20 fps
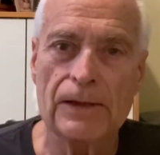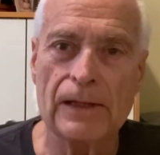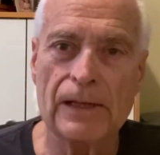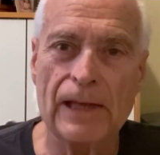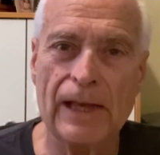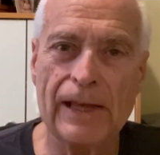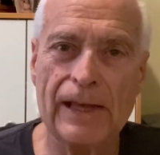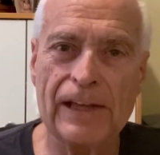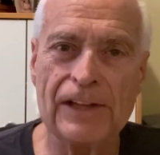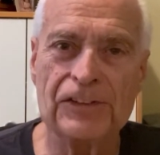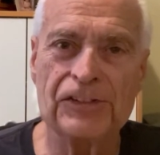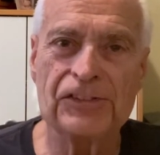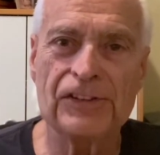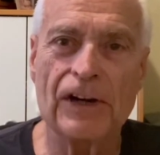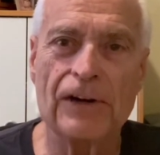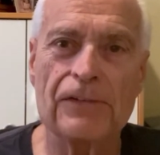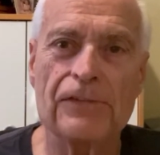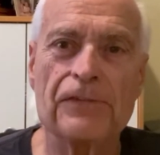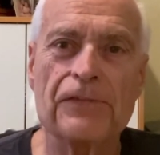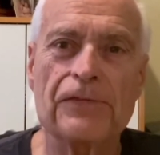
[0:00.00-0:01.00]
yeah, you can
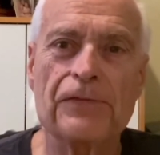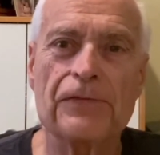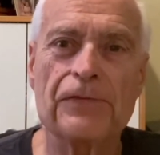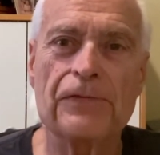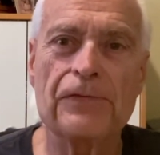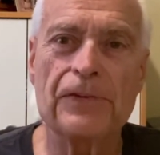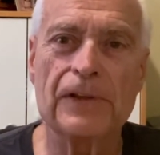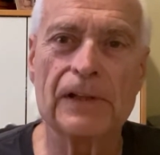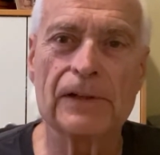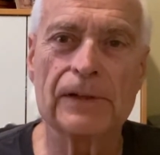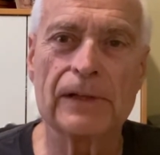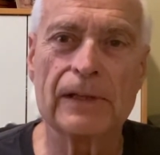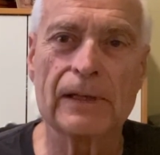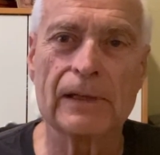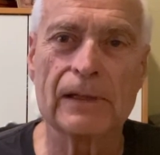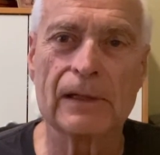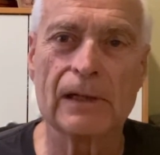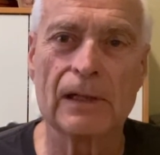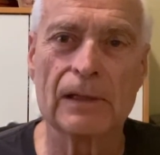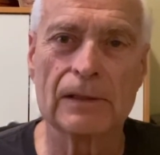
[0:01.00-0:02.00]
start
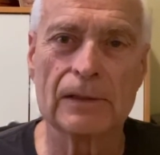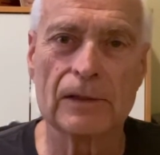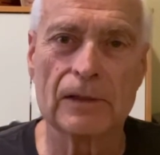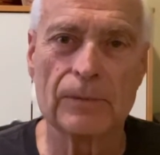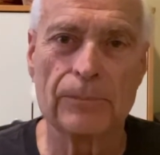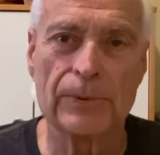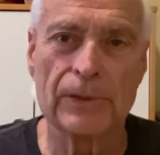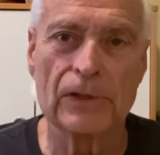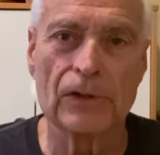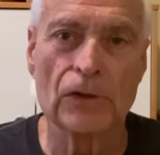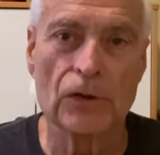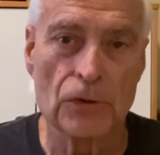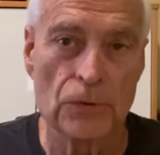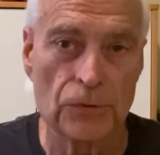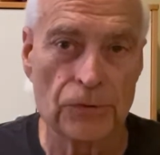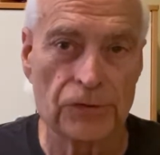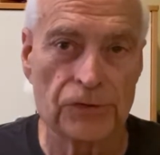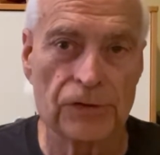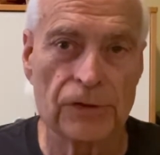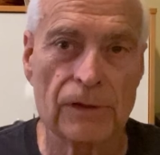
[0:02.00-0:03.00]
feeling a little bit
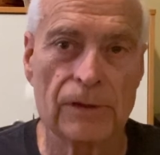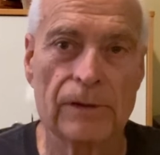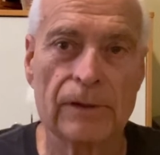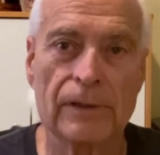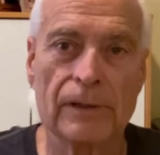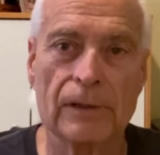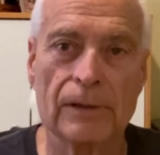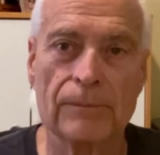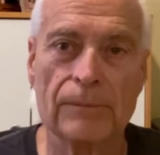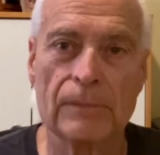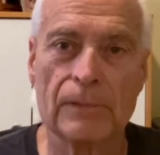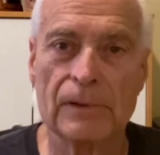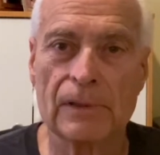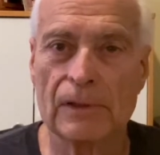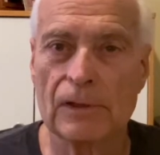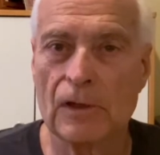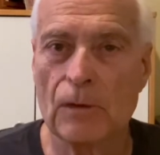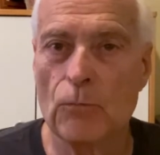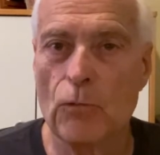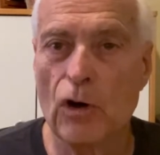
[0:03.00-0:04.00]
looser and a
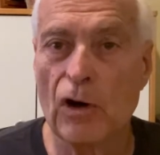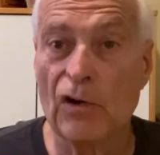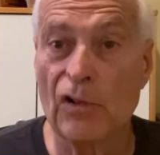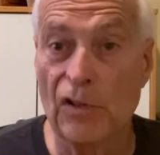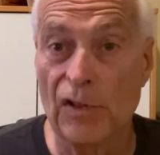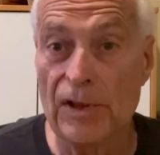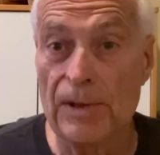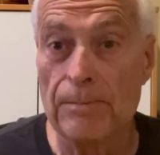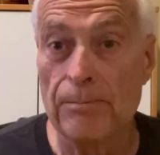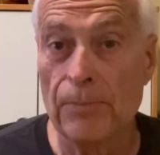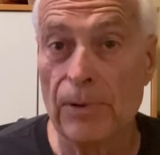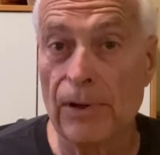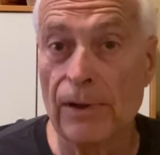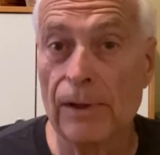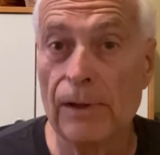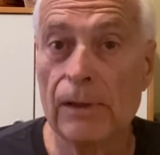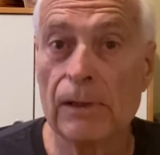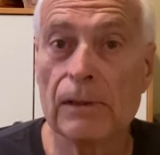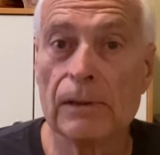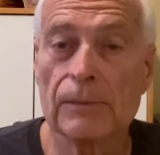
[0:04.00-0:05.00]
little more
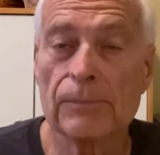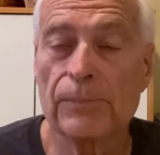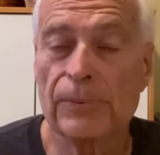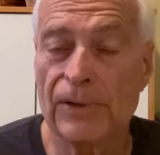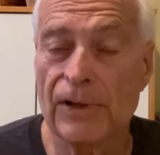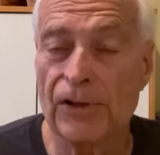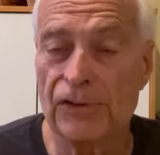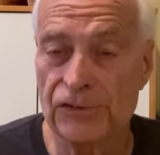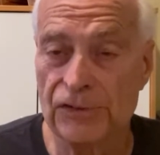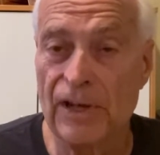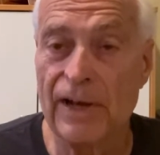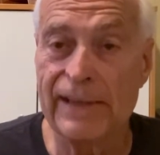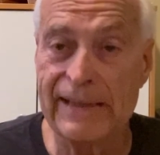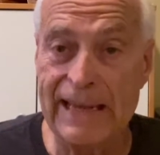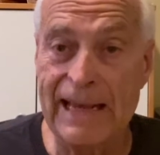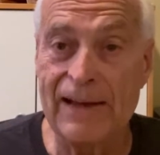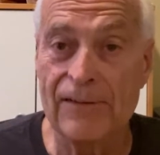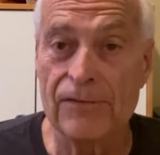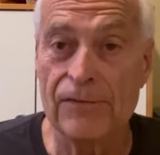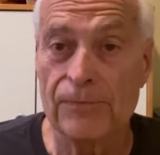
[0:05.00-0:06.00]
limber, because now you
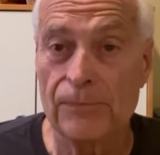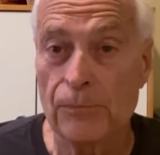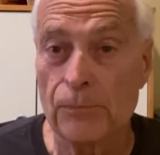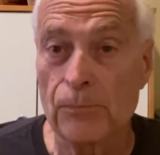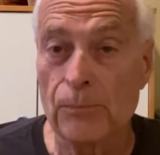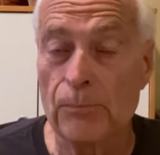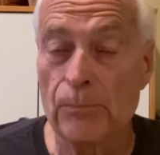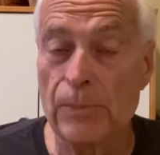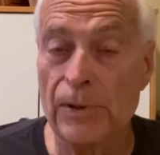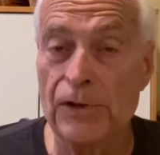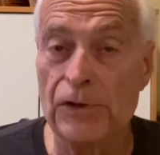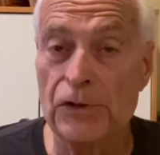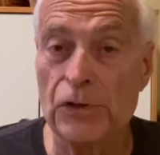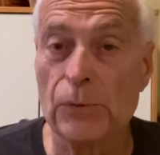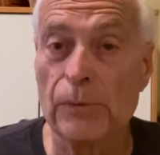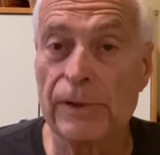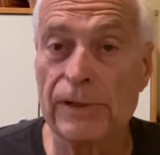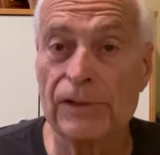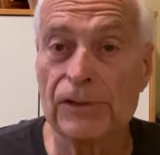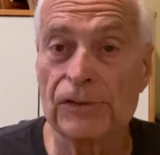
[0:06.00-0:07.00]
have been
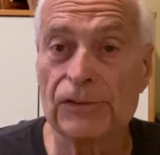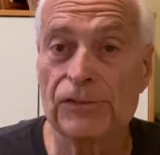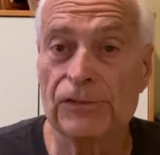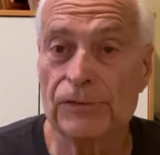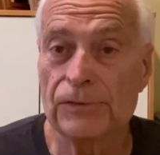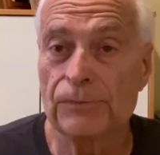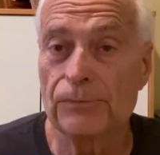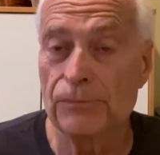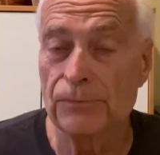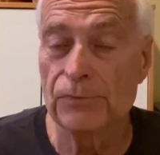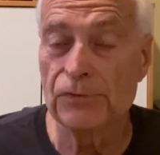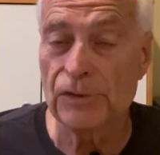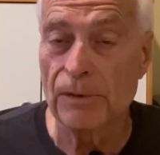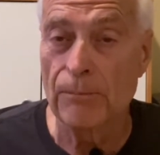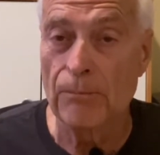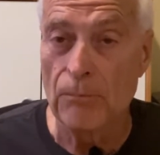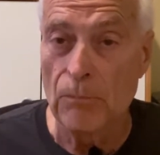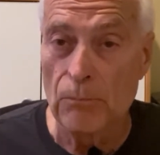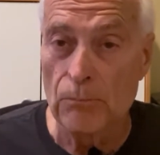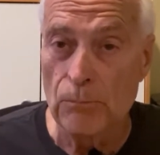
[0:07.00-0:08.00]
doing
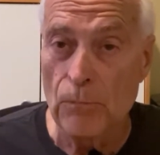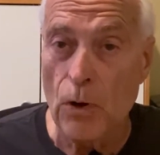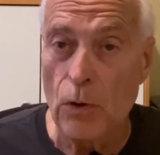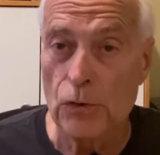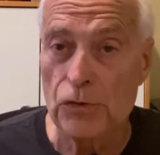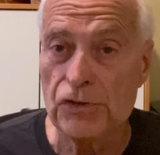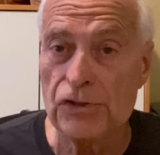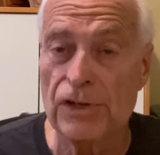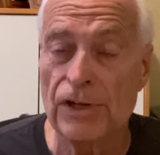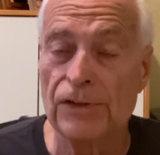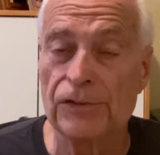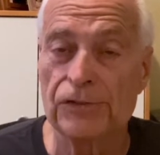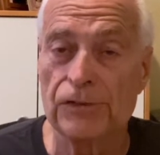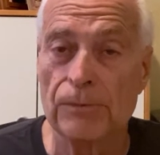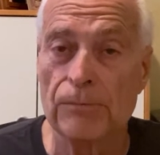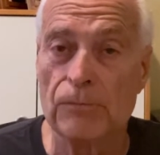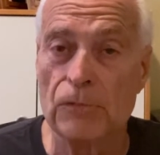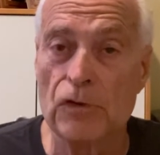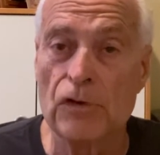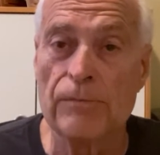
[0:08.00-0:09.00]
some motion and
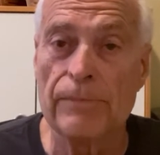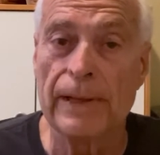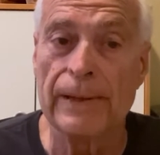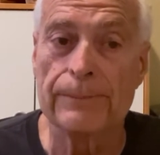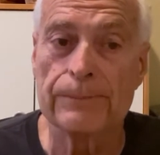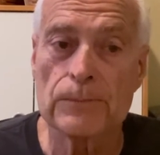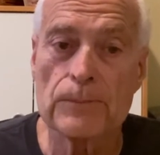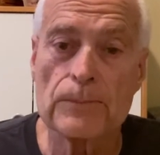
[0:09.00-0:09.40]
some movement.